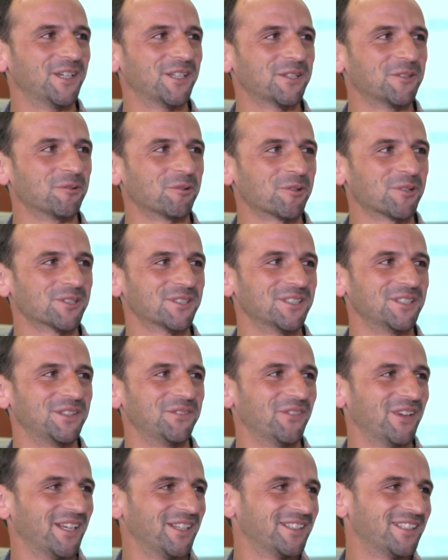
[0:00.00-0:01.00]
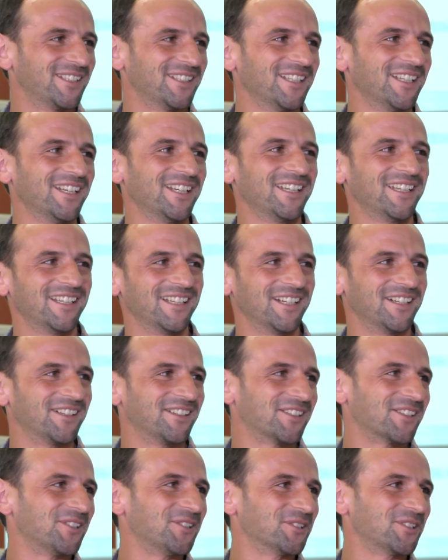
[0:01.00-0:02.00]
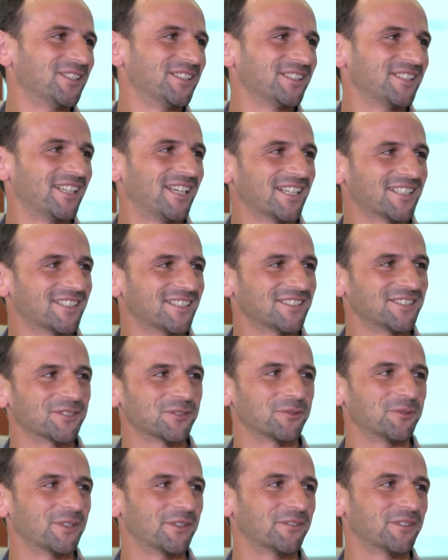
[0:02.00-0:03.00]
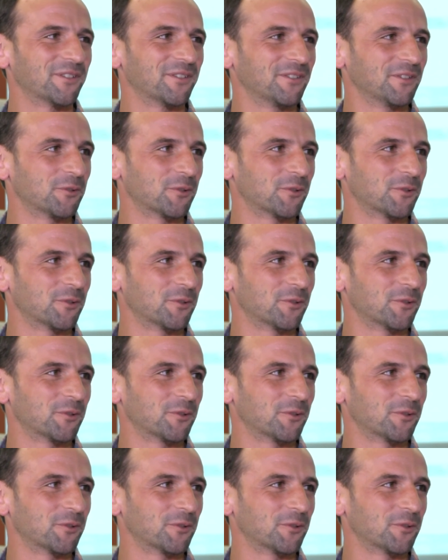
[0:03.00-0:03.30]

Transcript: headquarters and demand our hotel taxes or whatever